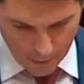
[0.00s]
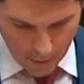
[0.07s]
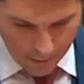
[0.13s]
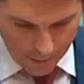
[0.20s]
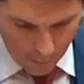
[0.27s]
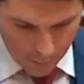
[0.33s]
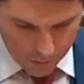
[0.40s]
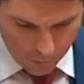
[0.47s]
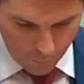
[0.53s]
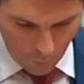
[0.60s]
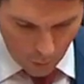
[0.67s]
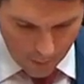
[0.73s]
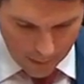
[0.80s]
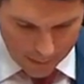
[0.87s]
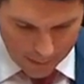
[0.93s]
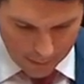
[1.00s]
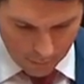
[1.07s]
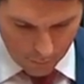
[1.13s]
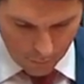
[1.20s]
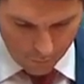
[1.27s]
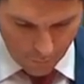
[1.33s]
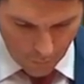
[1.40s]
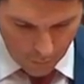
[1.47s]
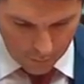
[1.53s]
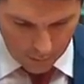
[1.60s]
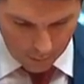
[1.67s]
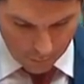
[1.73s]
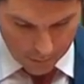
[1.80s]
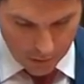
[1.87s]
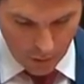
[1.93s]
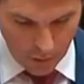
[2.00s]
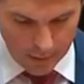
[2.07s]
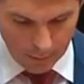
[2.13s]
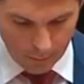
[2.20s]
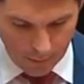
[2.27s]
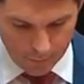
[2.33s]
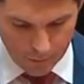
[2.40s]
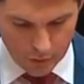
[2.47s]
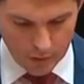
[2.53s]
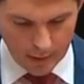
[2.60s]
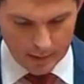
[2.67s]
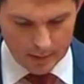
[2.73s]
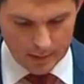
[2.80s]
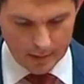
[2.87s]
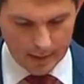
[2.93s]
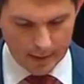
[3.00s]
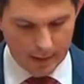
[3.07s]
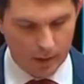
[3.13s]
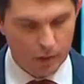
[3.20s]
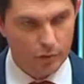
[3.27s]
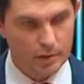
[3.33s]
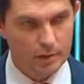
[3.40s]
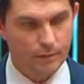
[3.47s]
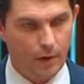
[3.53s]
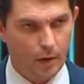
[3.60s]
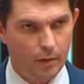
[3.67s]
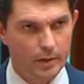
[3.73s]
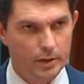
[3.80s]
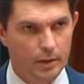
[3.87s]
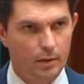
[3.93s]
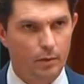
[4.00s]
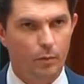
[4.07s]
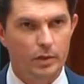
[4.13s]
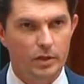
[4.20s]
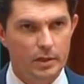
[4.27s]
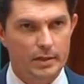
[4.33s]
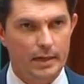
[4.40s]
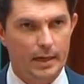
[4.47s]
that was formally returning refugees to their countries of origin, which is